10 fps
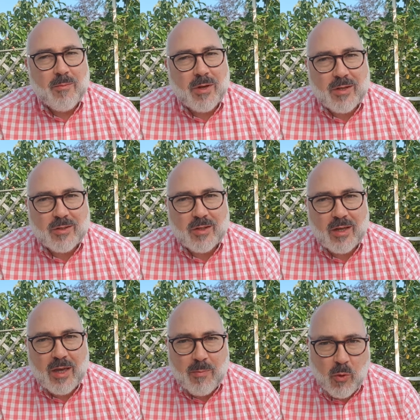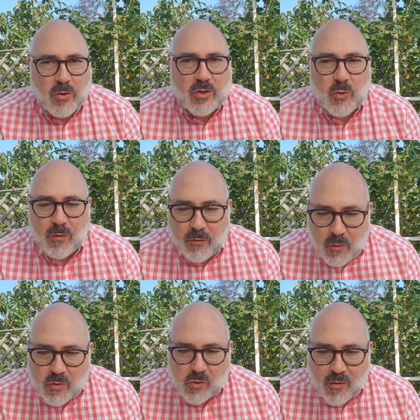because he points to a
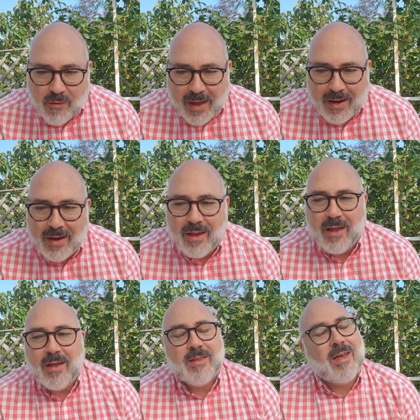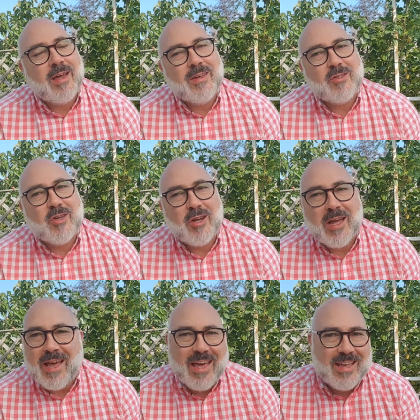future event that is going
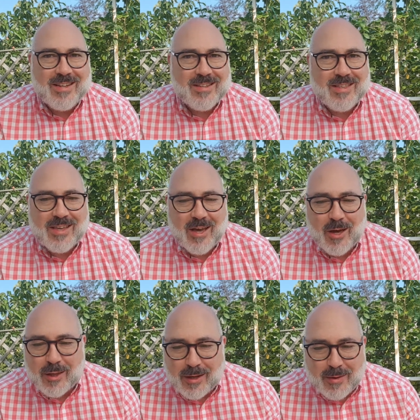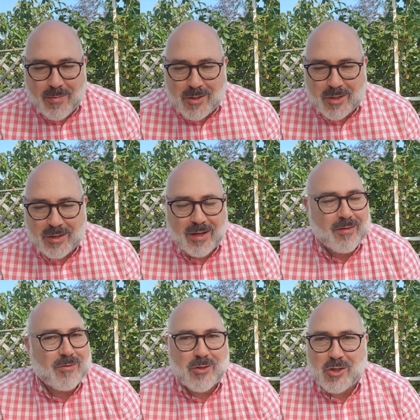to end the earthly mission
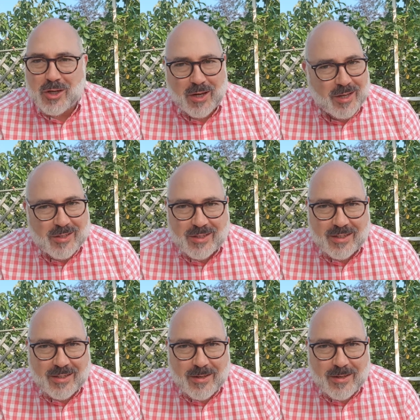of the church